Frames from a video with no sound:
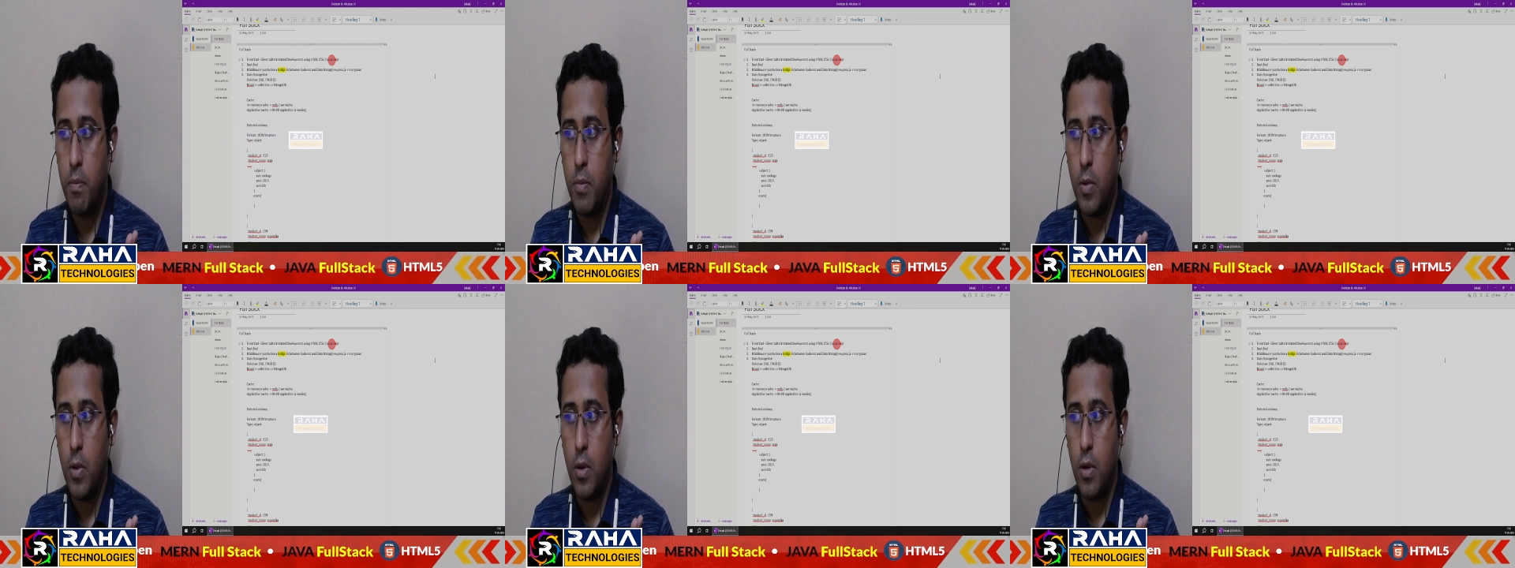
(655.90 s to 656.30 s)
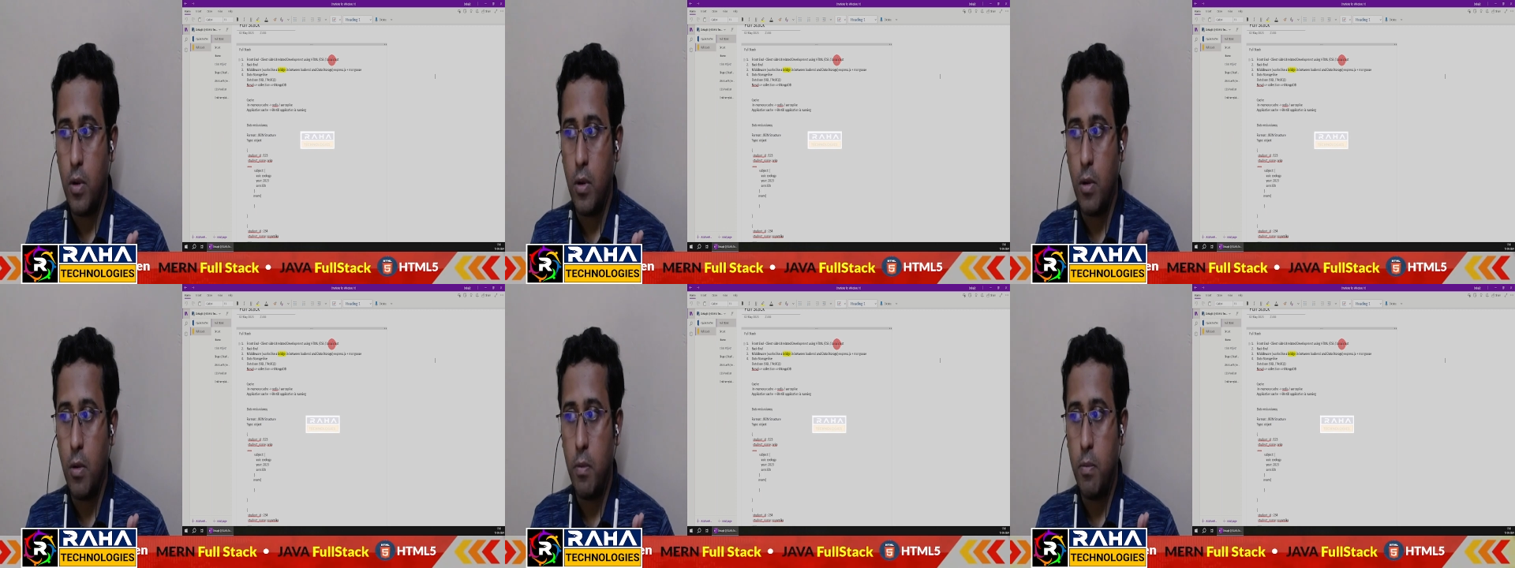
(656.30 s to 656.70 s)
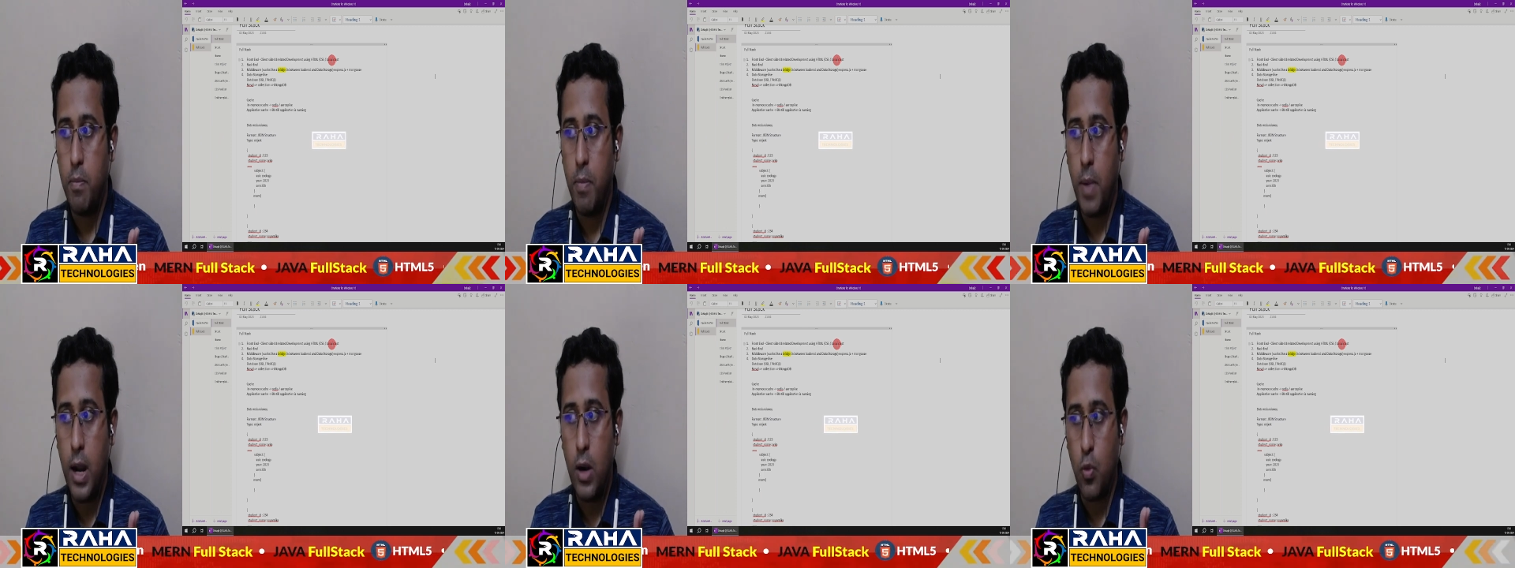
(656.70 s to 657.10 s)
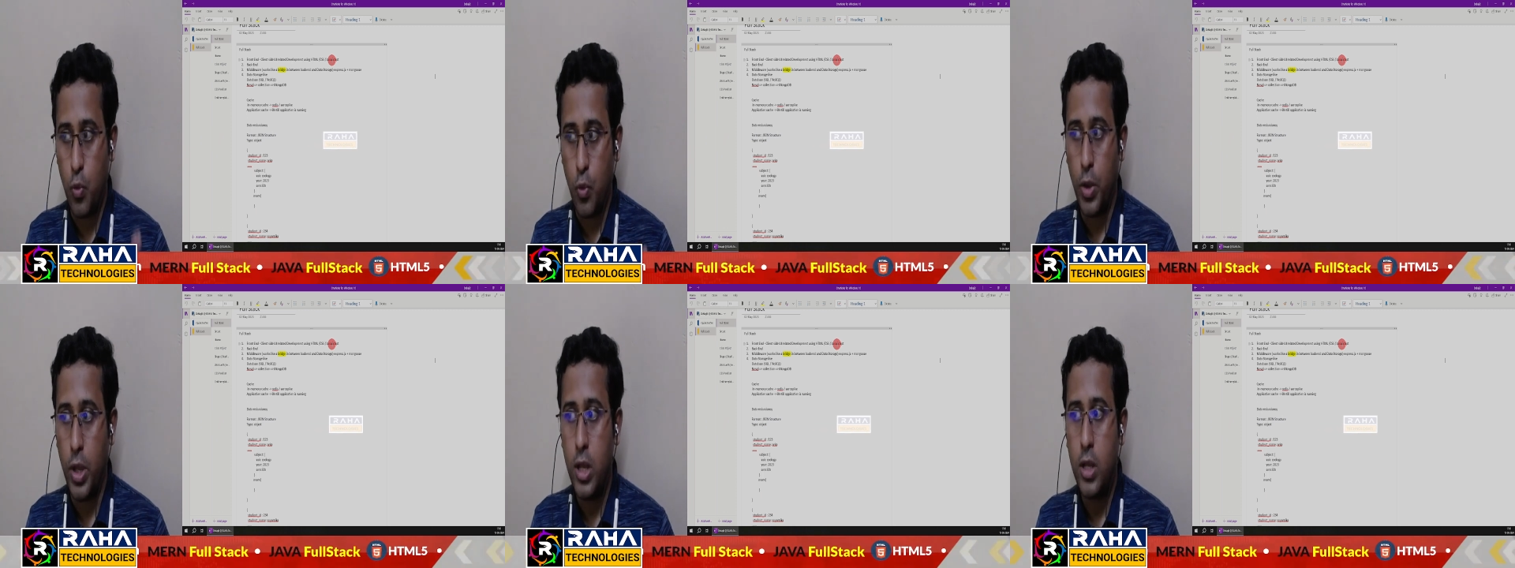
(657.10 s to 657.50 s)
per
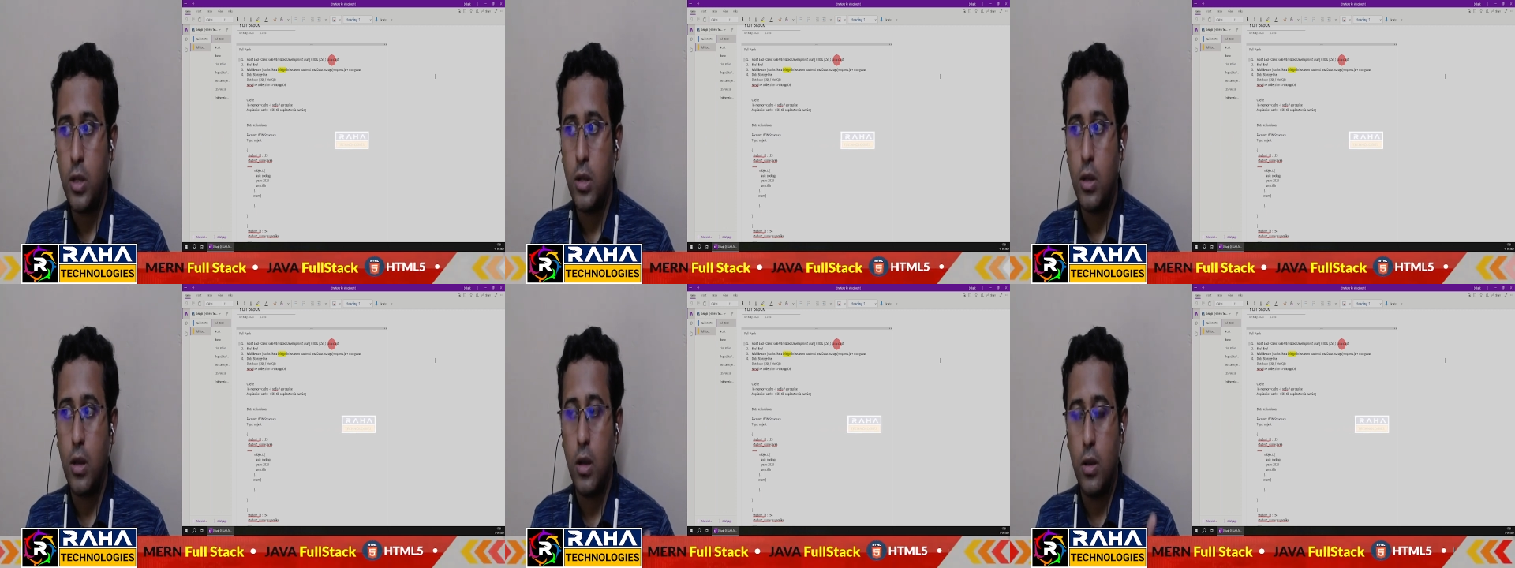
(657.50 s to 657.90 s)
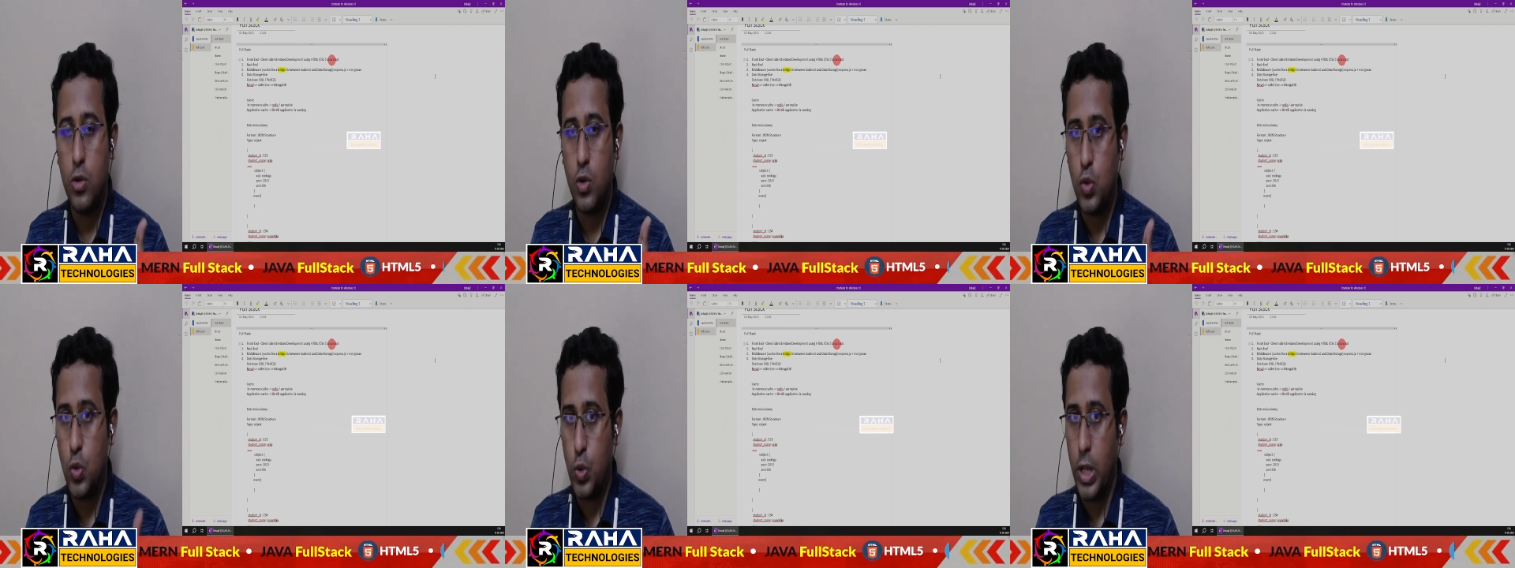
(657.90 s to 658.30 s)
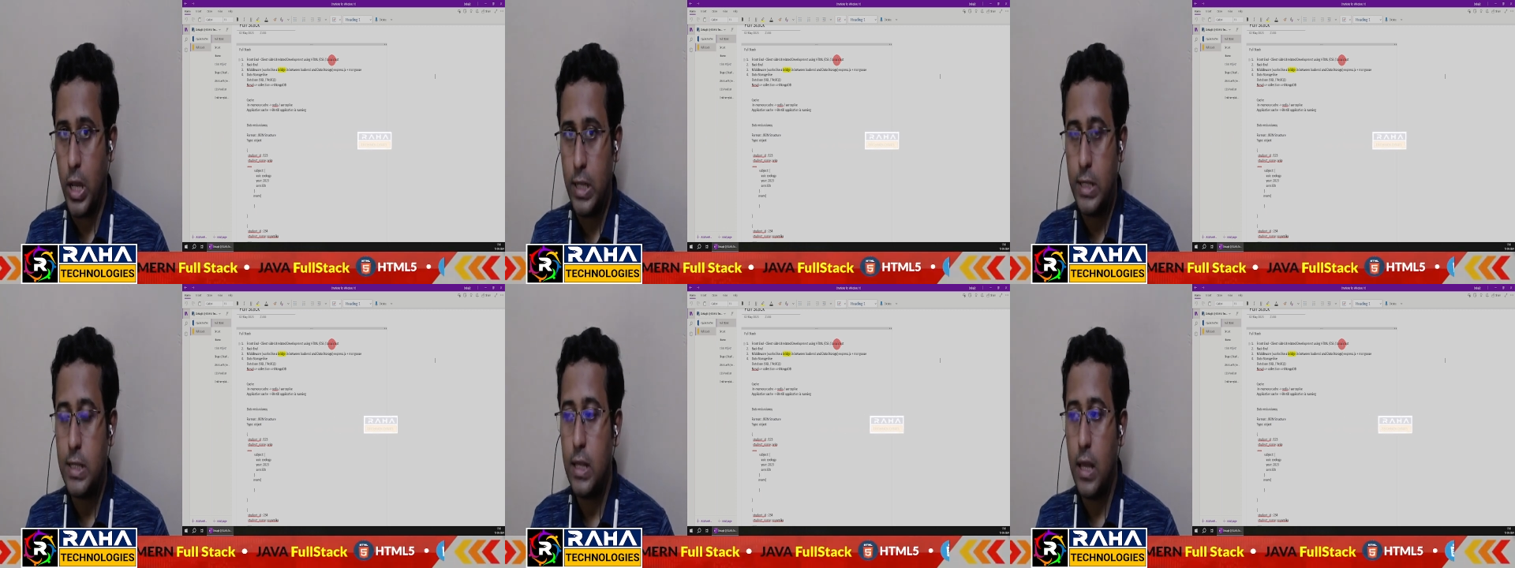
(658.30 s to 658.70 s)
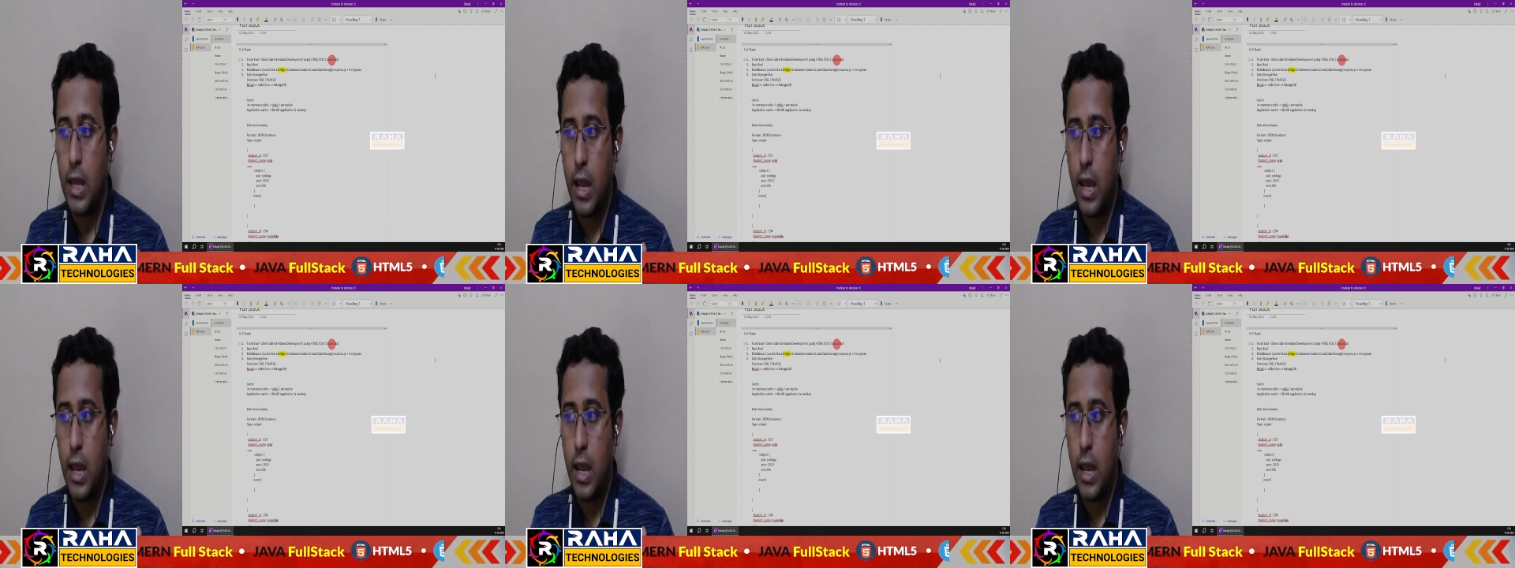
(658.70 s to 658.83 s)
week, 2 days